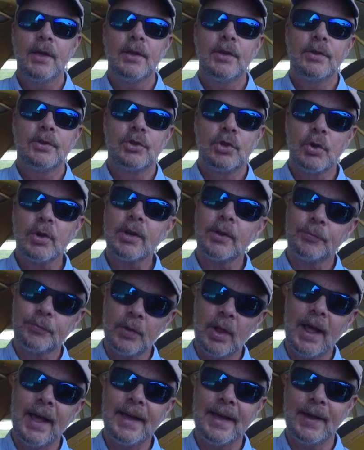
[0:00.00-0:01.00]
You can
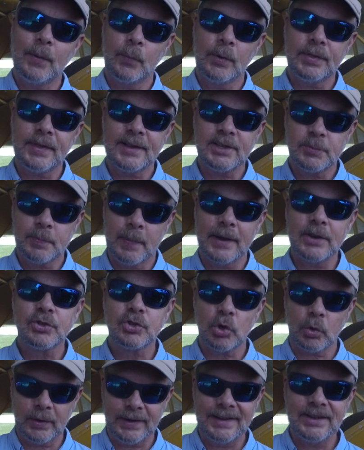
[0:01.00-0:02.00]
fly it with a
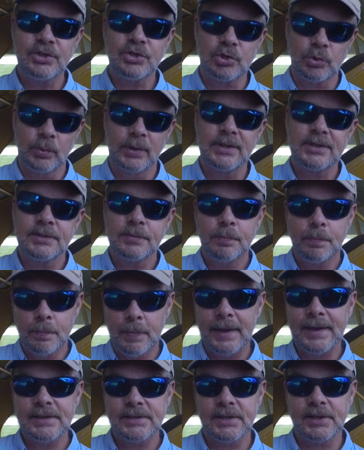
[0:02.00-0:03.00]
special issuance
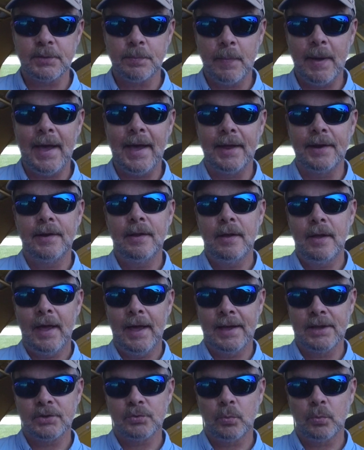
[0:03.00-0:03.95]
BasicMed as